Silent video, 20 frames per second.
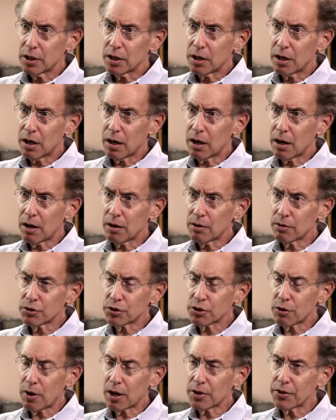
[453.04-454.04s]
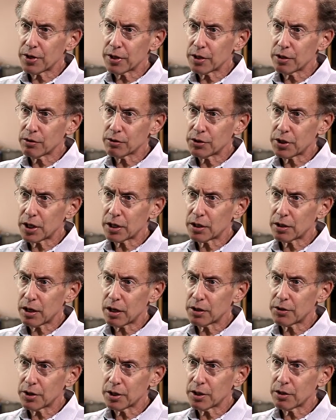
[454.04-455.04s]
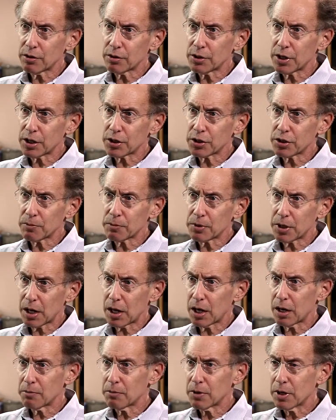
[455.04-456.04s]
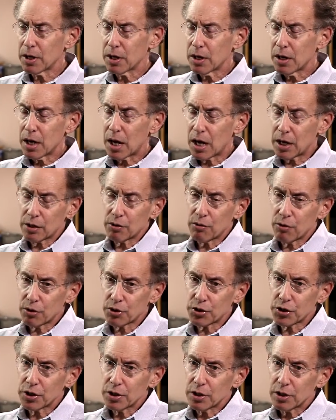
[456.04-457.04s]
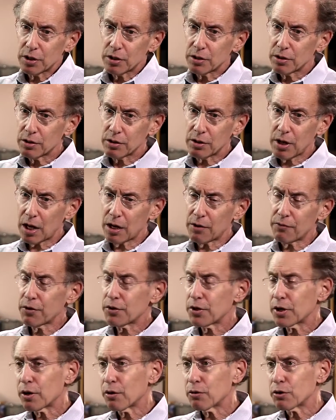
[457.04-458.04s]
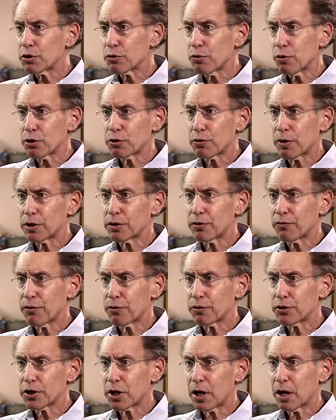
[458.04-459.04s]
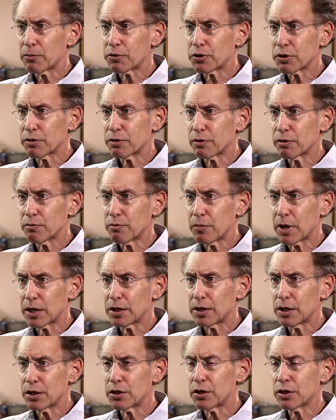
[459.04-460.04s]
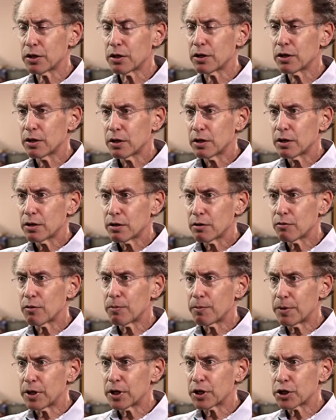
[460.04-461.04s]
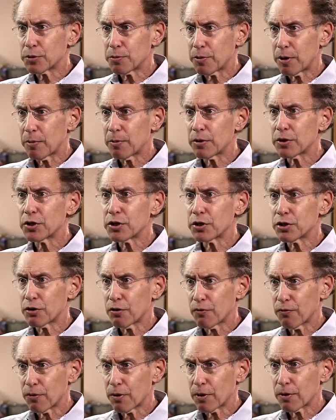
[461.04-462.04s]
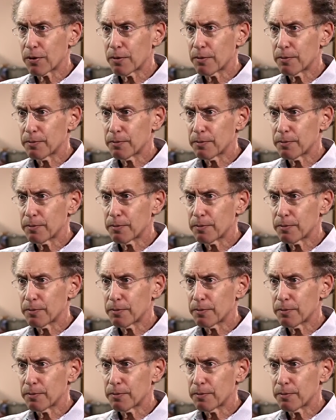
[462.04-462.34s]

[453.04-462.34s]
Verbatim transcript: Uh, so I think it'll take I think it'll take some time. And of course, not everything always works right the first time, so you may need to repeat experiments and so forth.